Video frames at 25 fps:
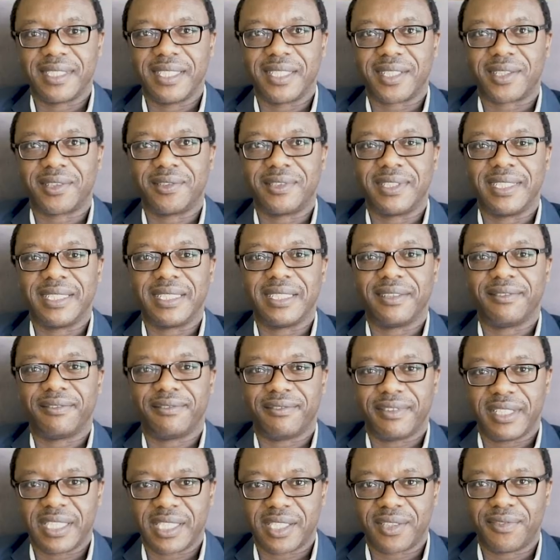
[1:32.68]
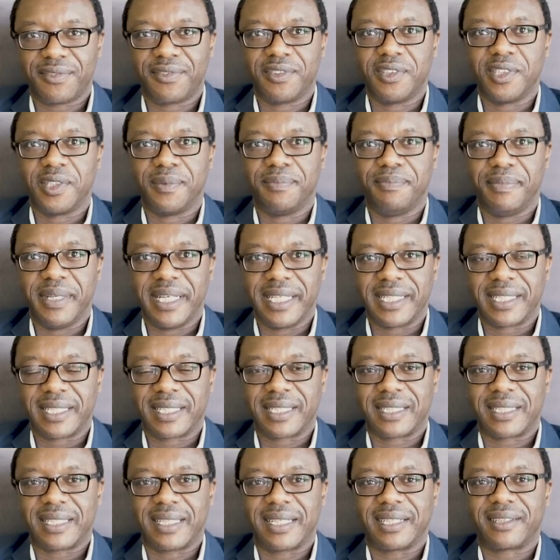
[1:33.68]
including the Wits Food Bank
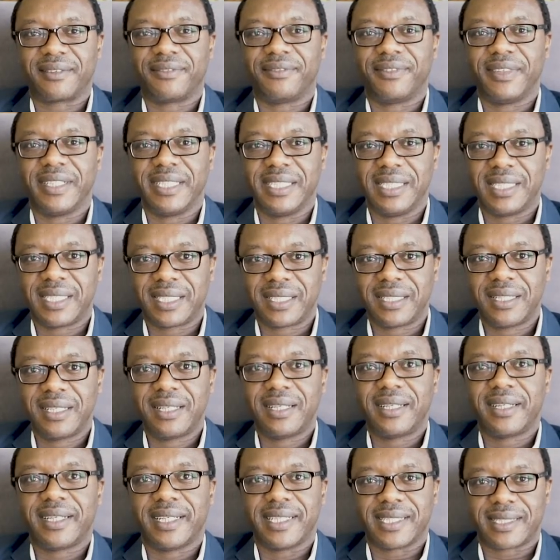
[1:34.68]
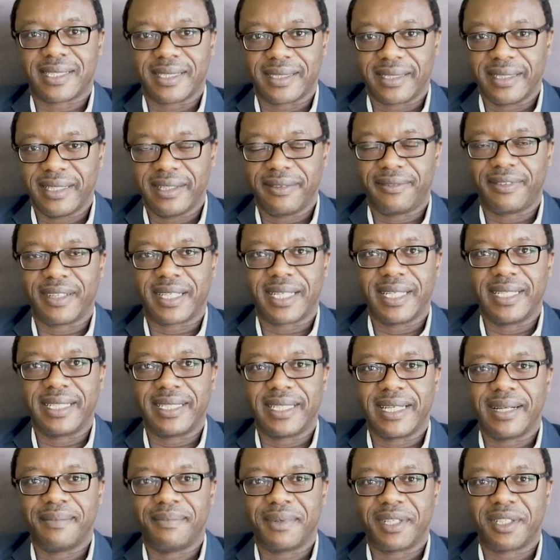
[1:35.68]
that feeds a significant
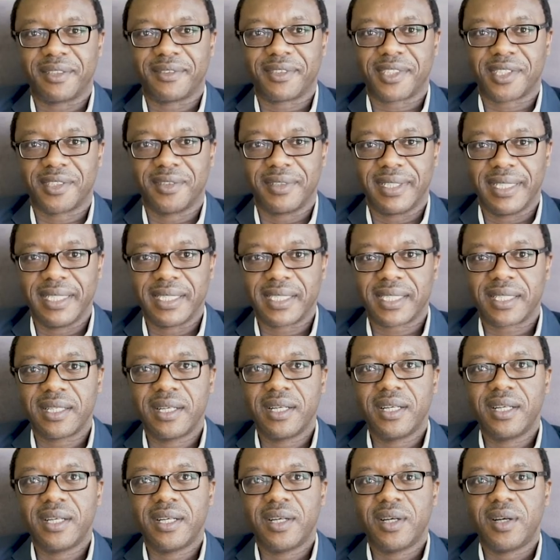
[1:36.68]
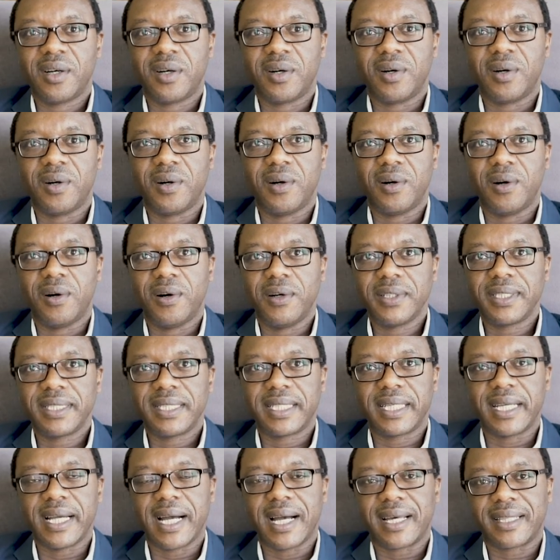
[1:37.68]
number of students. On
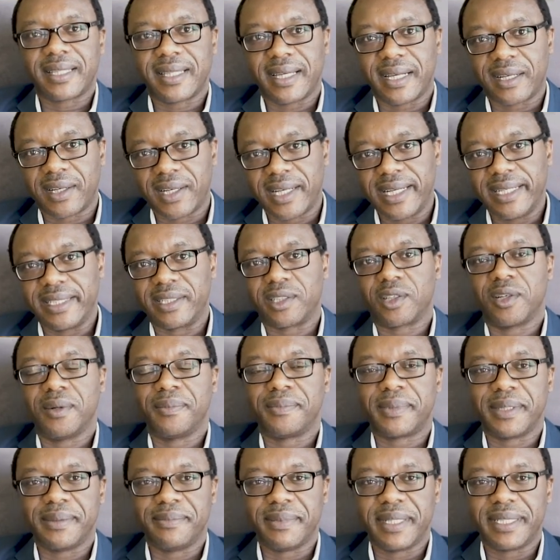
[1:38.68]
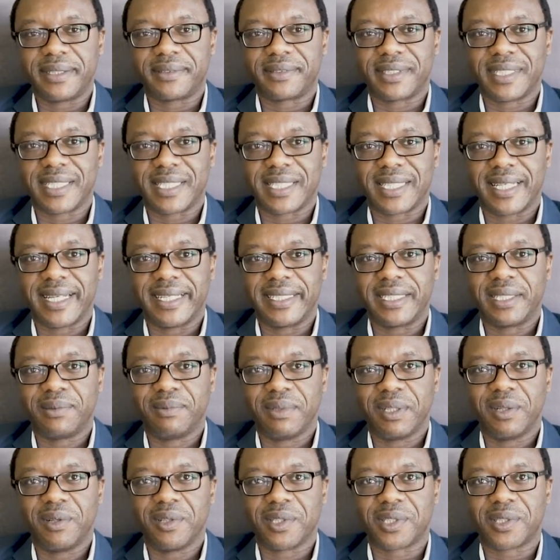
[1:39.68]
the other and complementary side,
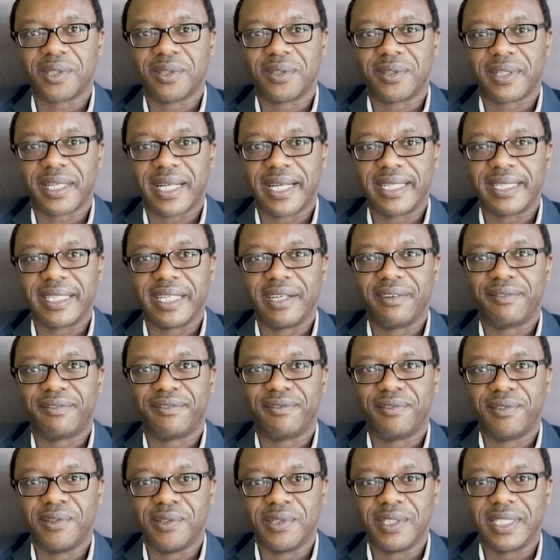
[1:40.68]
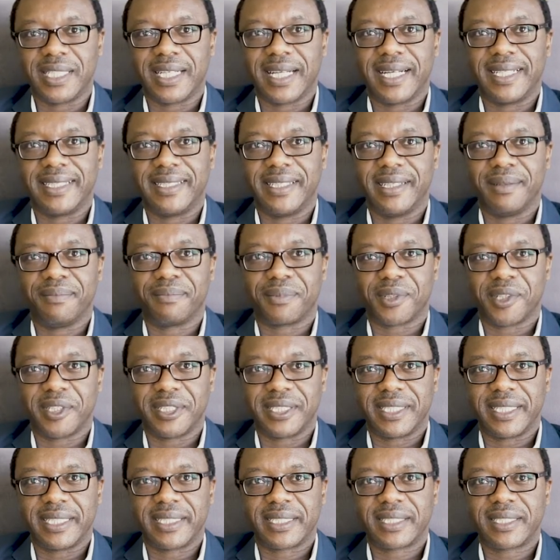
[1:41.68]
we also run a food garden
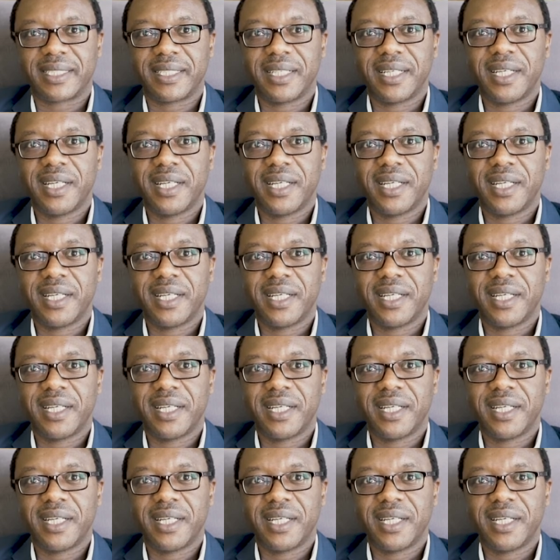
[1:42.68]
project